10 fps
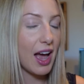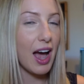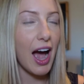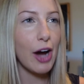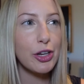
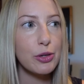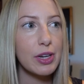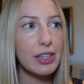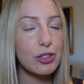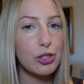how do you
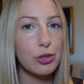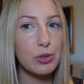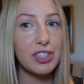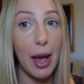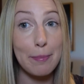get to
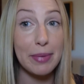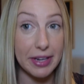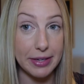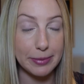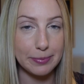
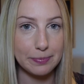Tempe?